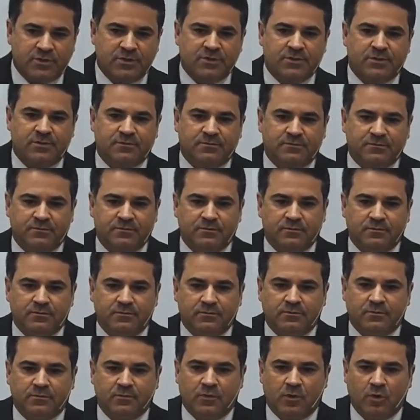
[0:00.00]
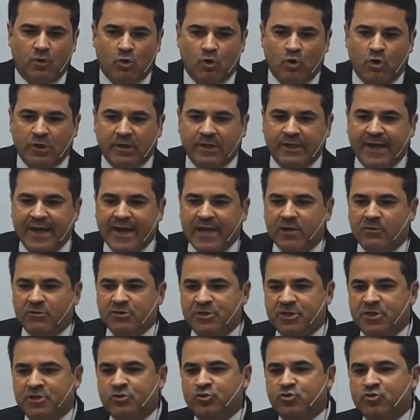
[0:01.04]
They judge Jesus.
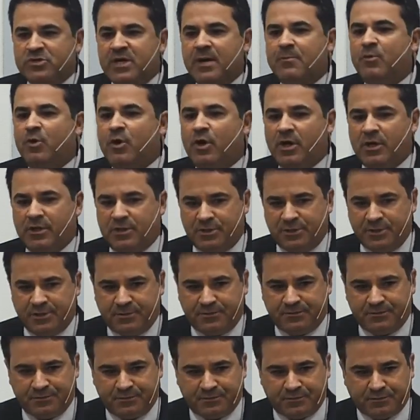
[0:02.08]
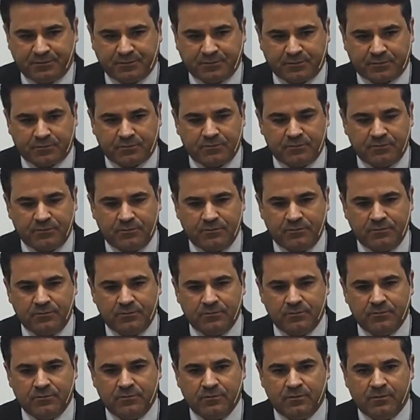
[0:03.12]
They condemned Jesus
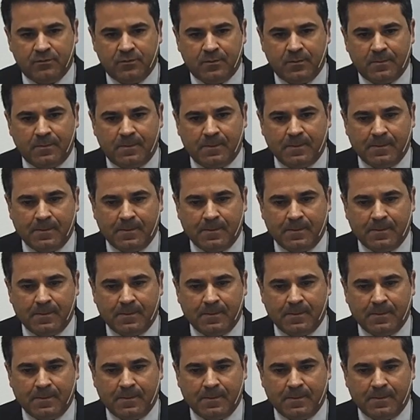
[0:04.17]
to death.